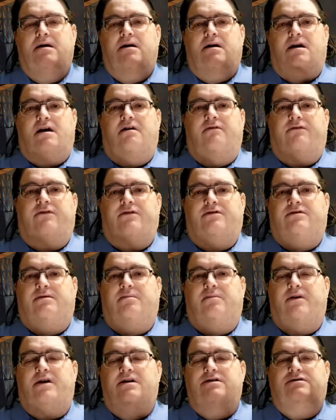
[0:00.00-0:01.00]
If for
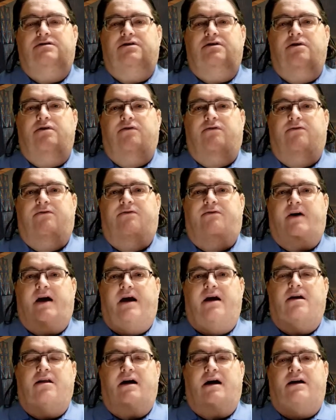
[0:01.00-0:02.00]
some reason you
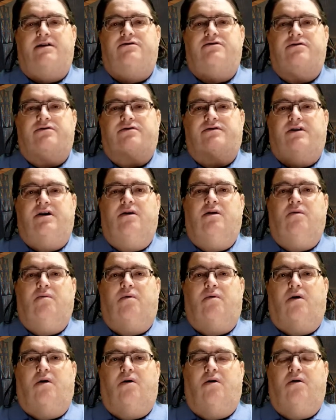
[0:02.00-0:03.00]
fail at your skill
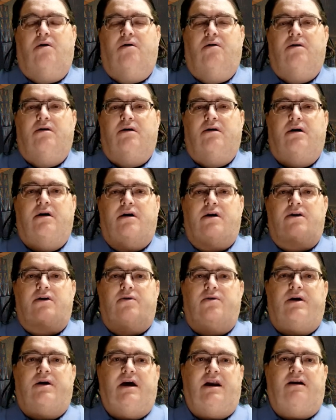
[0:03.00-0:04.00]
roll,
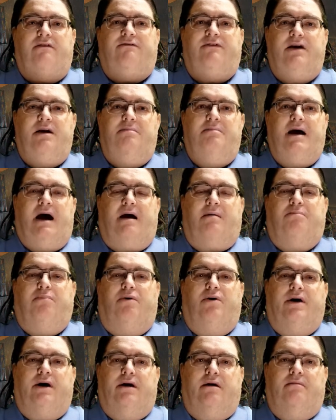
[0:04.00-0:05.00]
you get a feedback
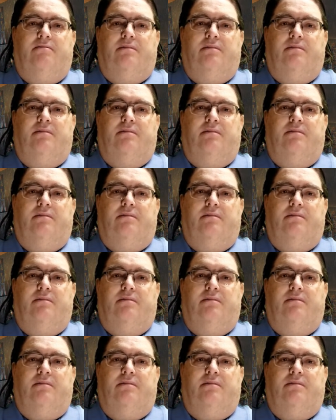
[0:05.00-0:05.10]
point.